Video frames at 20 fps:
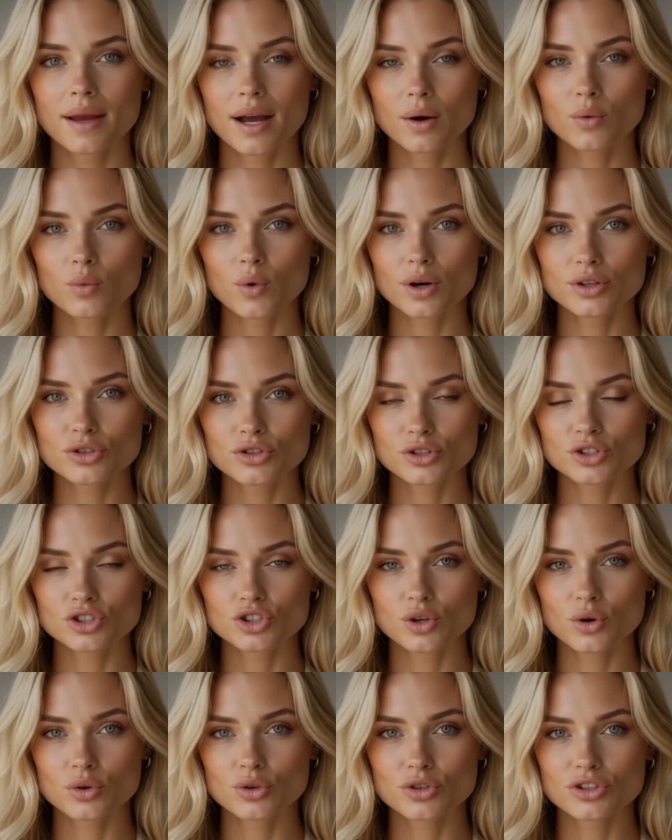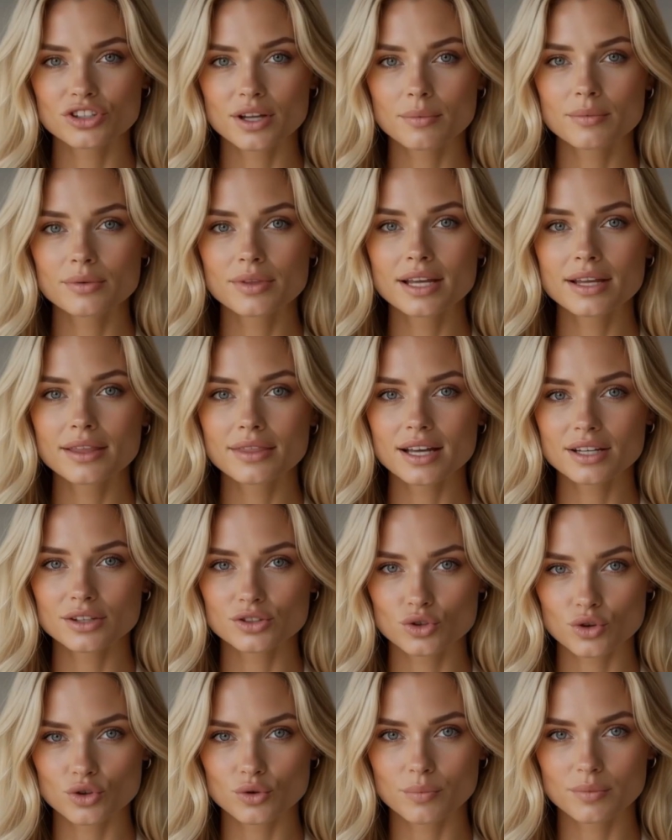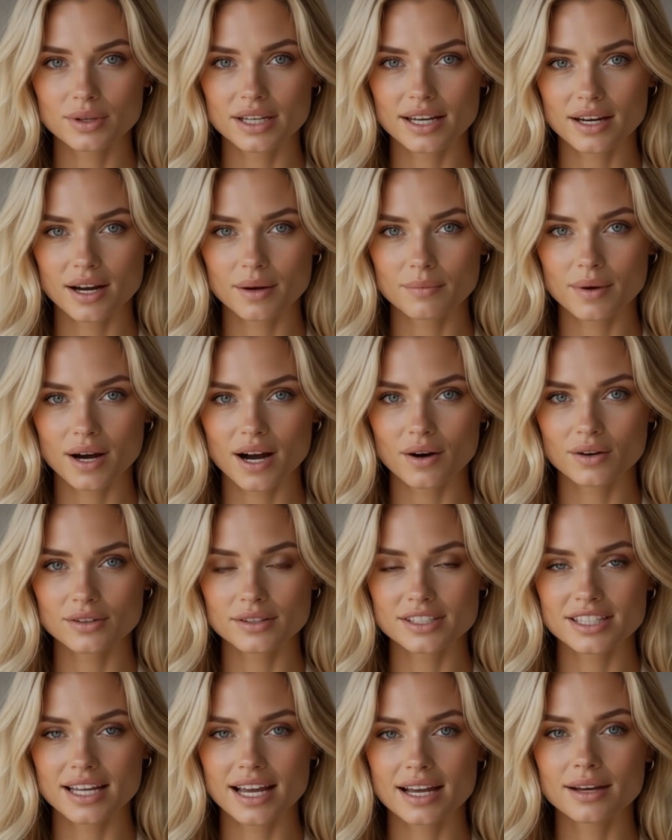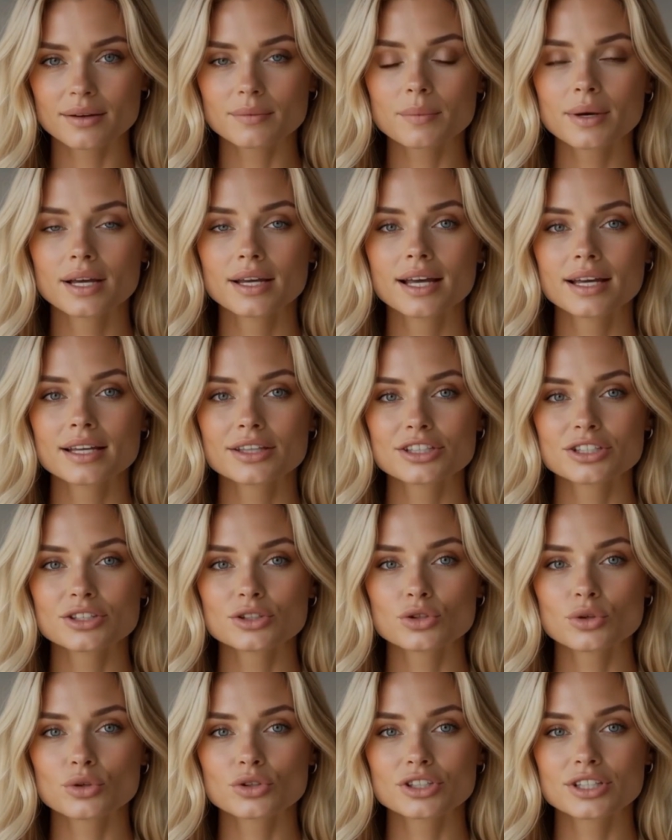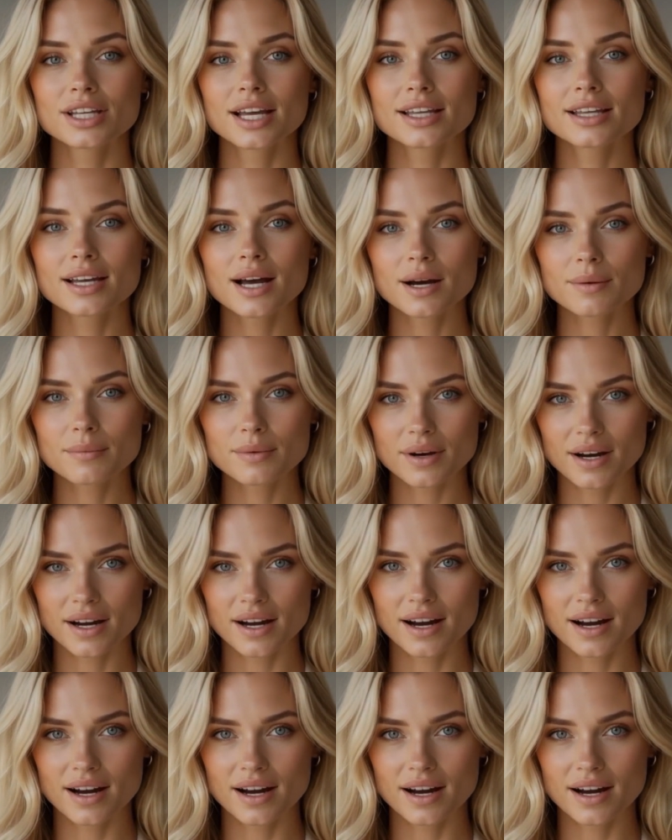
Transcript: I want to show you something that took me about 10 minutes to set up,